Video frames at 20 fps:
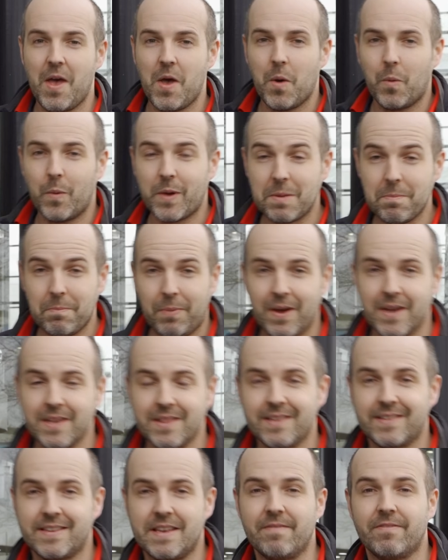We combine
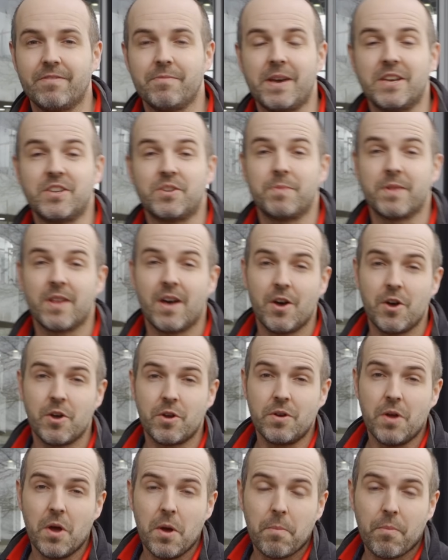this information with our
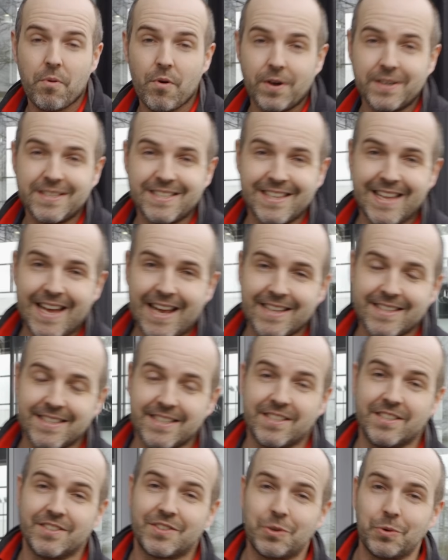own price
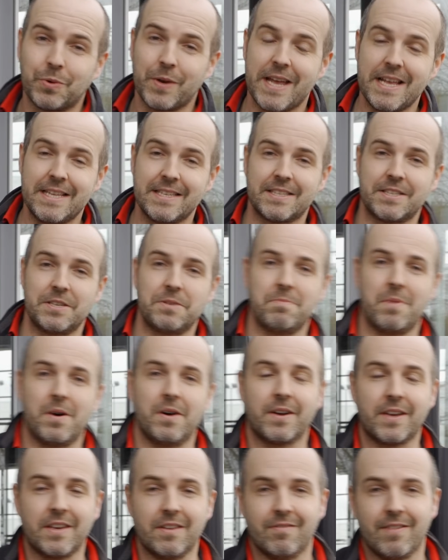analysis. It's called instant
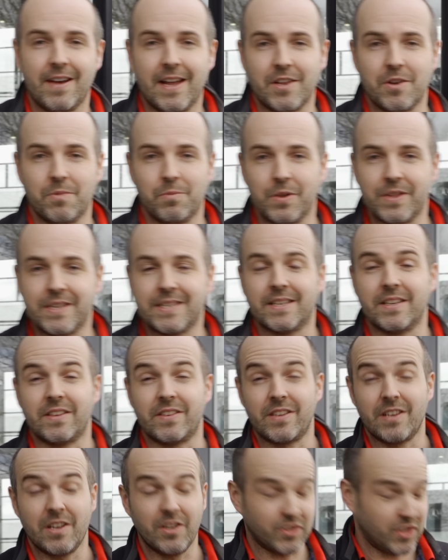market value, and what this does
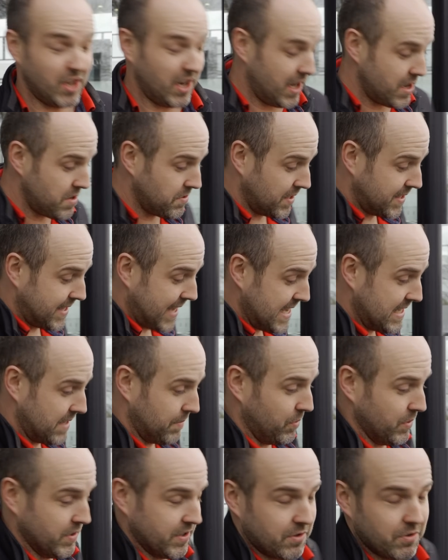is it looks at loads of data
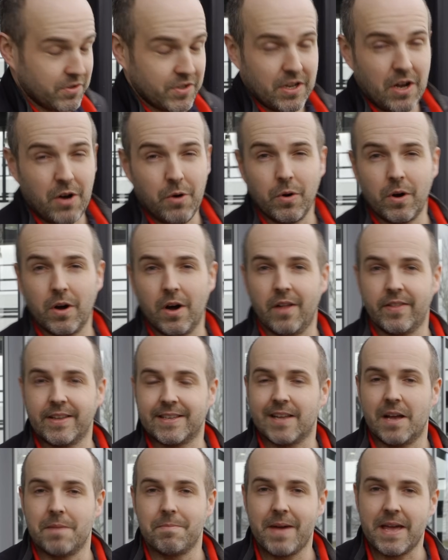points across the whole car,
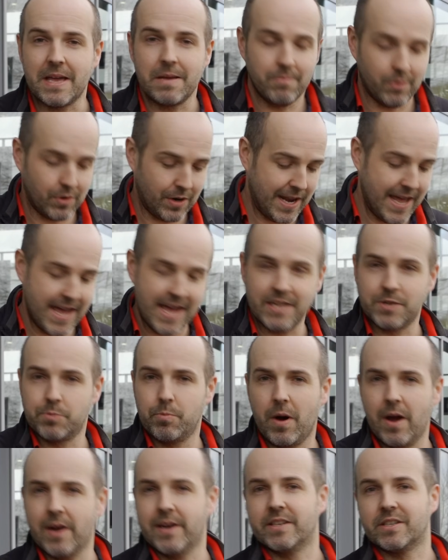things like make, model, age,
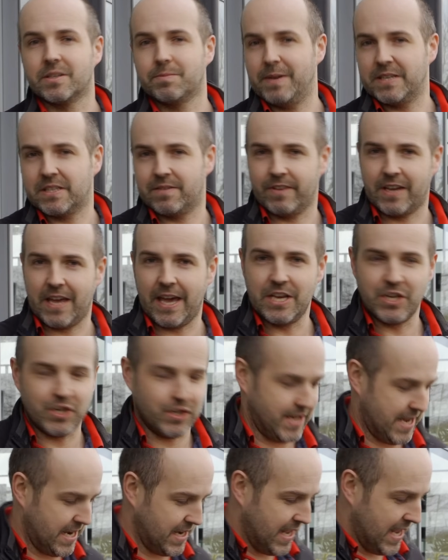mileage,
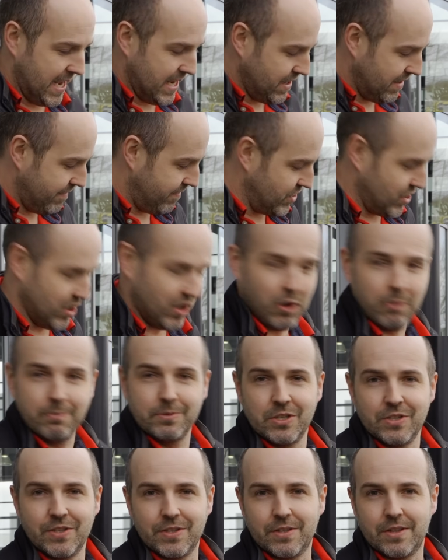specification, any individual
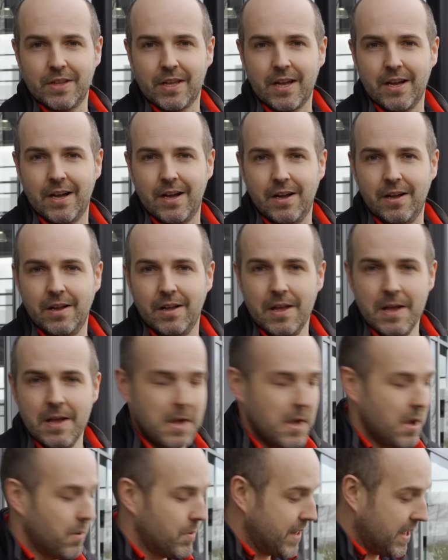options on the car.
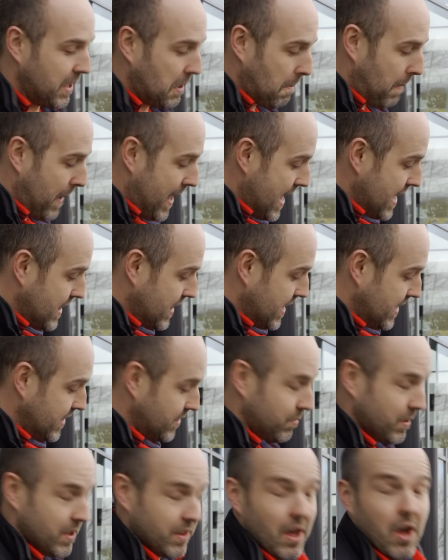We then compare
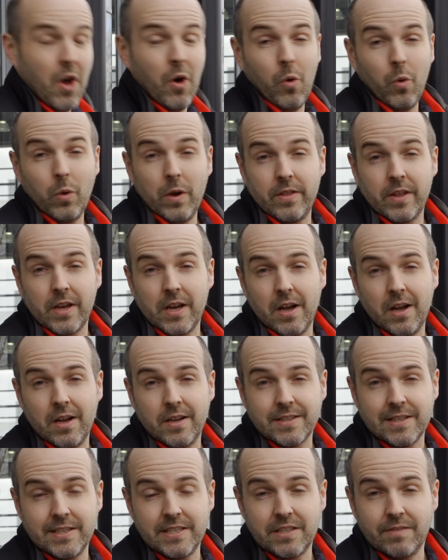these with all other
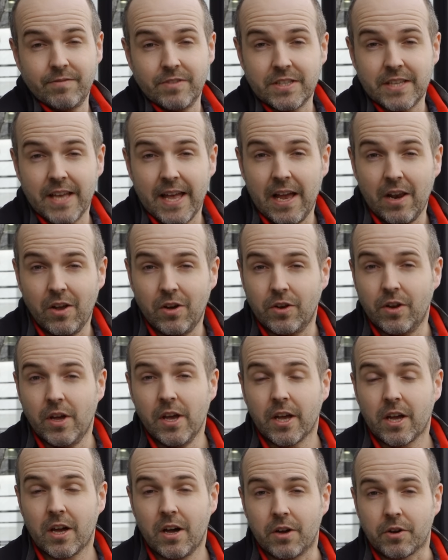cars listed for sale on
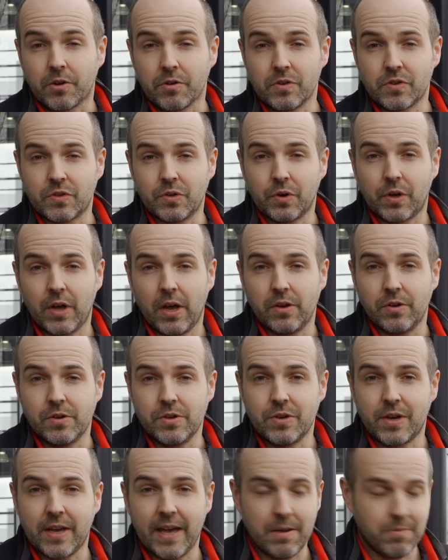
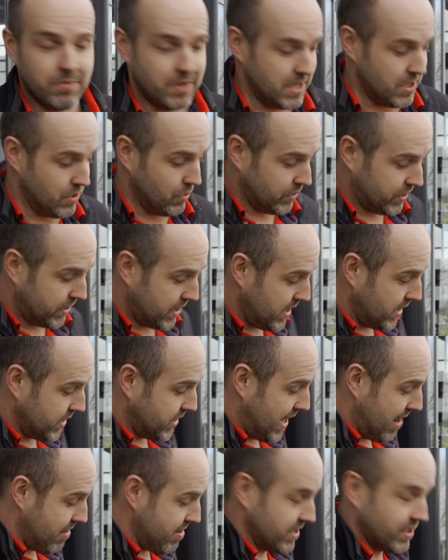cargurus.co.uk within your
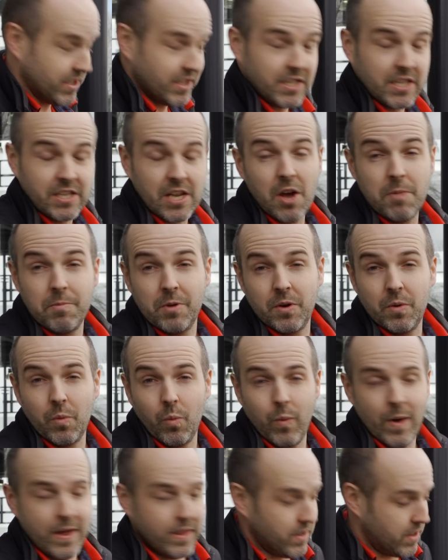search area to
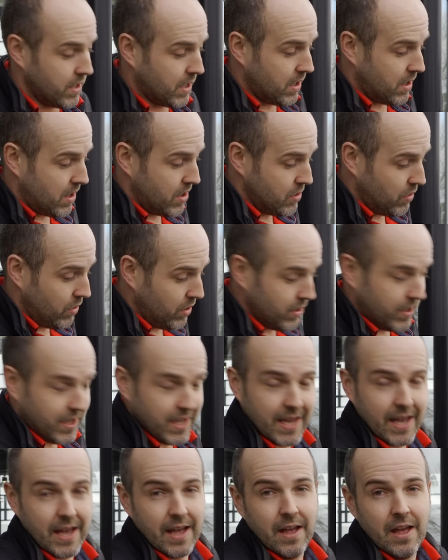determine whether the car you're
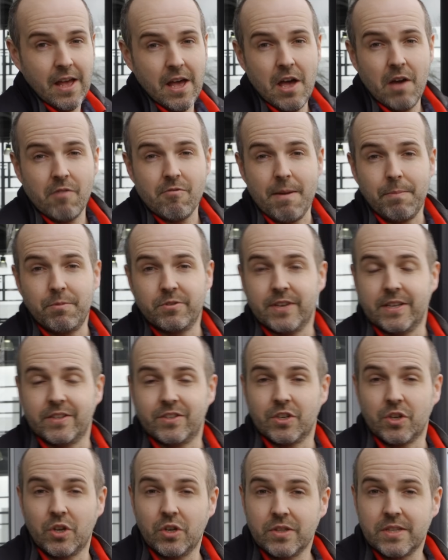looking at
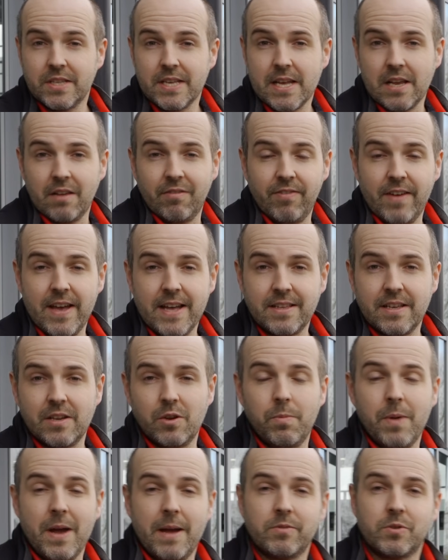represents a good deal, a fair deal,
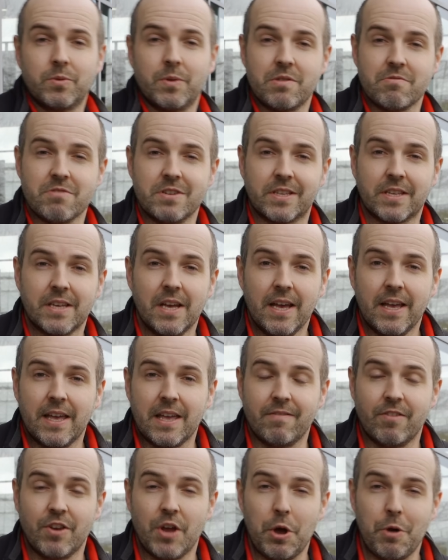or perhaps whether it's
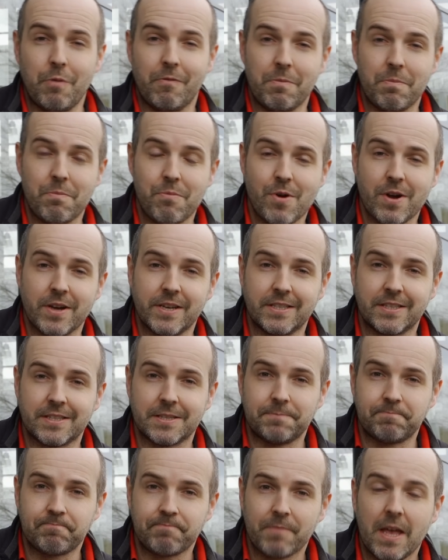even
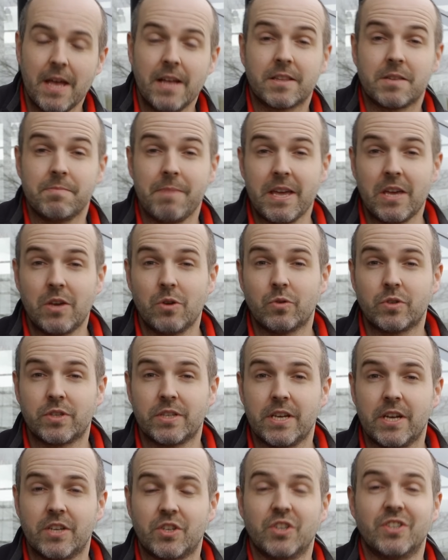overpriced. To make your
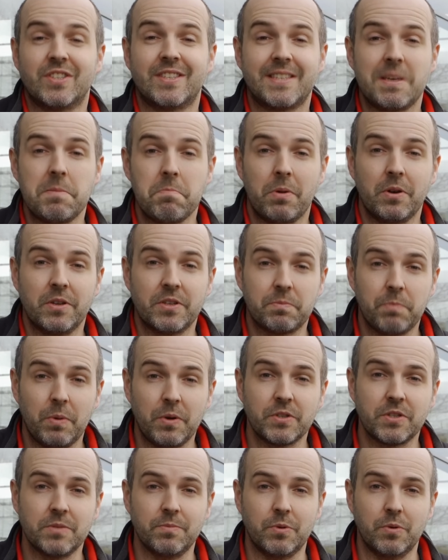search as simple as
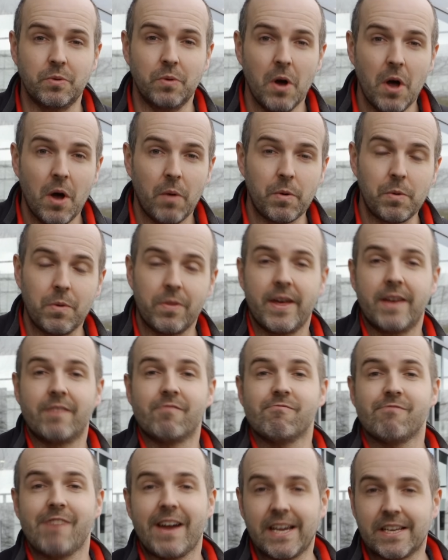possible, we will then
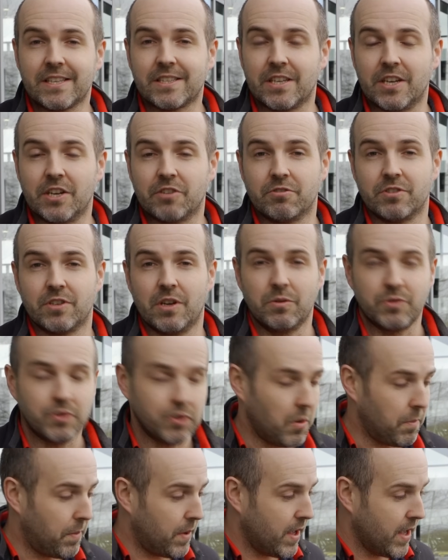rank search results
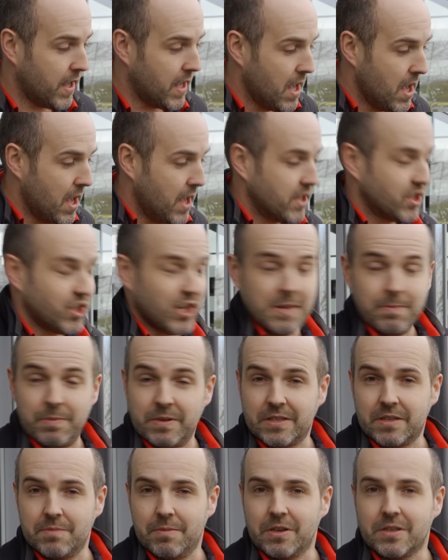not by
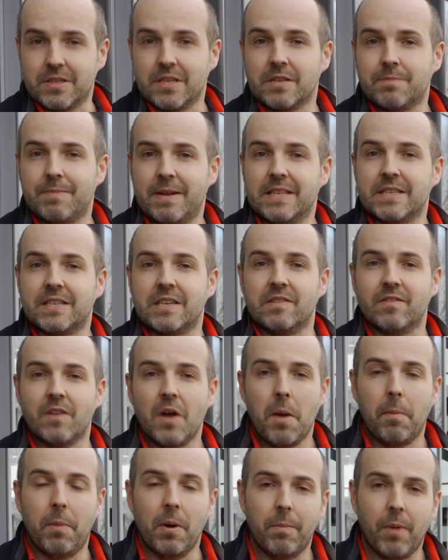cheapest to most expensive,
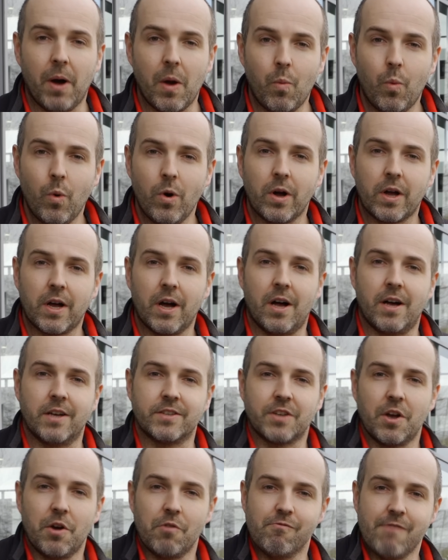but by what
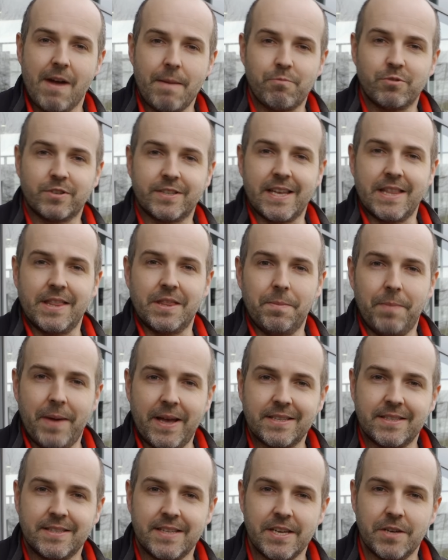cars represent the
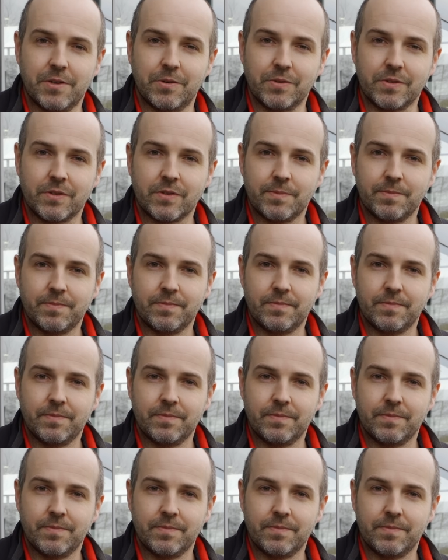best deals.